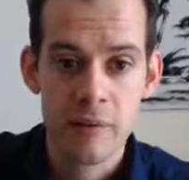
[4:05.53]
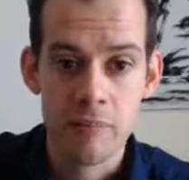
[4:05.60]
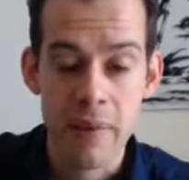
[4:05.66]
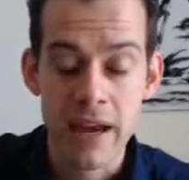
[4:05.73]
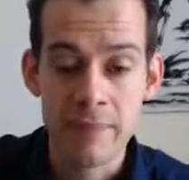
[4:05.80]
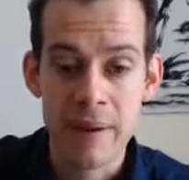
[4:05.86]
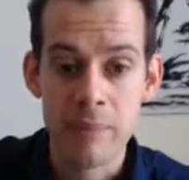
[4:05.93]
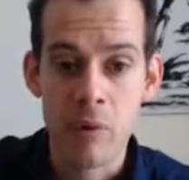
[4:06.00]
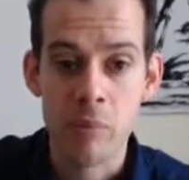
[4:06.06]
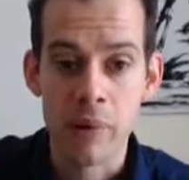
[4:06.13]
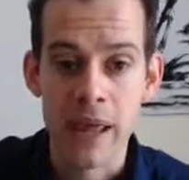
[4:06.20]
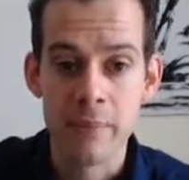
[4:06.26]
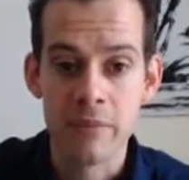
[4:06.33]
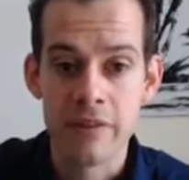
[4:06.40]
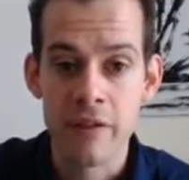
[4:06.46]
Many people
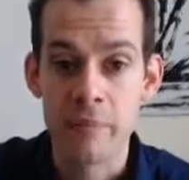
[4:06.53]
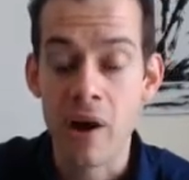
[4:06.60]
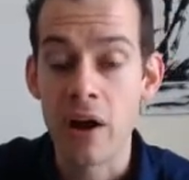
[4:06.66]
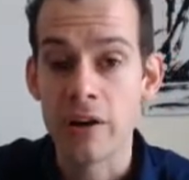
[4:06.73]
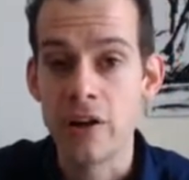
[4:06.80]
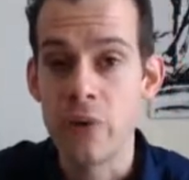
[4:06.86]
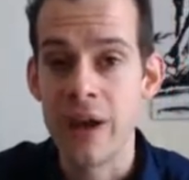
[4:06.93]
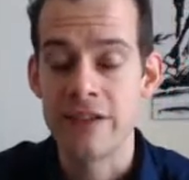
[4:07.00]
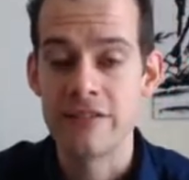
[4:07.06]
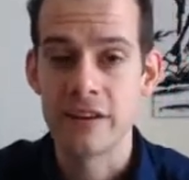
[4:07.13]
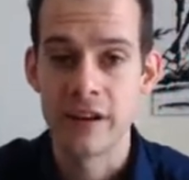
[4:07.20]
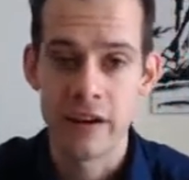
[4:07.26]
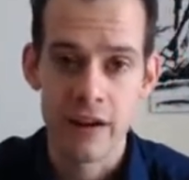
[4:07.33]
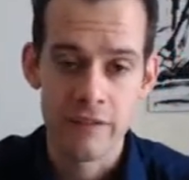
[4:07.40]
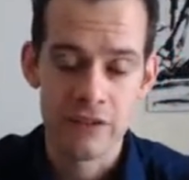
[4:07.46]
blamed the Peng Yu
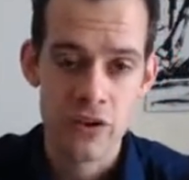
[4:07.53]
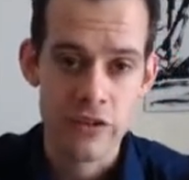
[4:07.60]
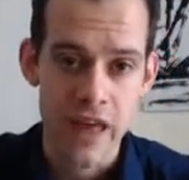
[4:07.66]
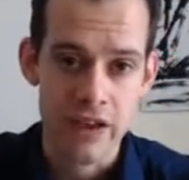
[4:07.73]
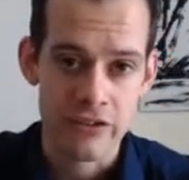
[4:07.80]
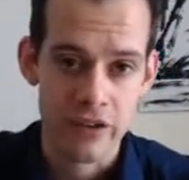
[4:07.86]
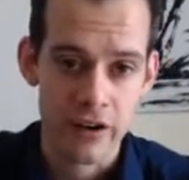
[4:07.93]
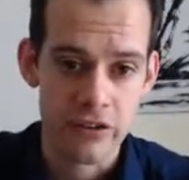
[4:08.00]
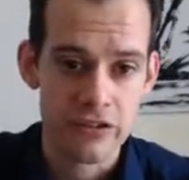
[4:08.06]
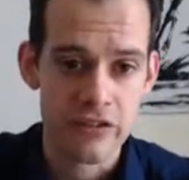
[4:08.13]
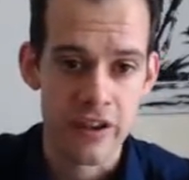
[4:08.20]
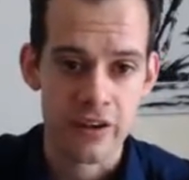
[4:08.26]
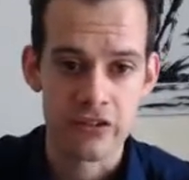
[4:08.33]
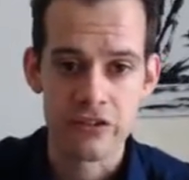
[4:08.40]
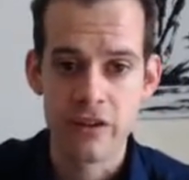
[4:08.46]
incident of
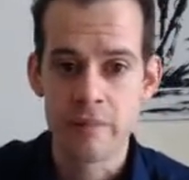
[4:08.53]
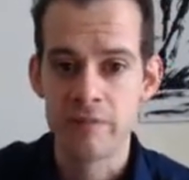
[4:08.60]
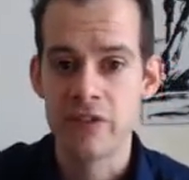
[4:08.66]
2006.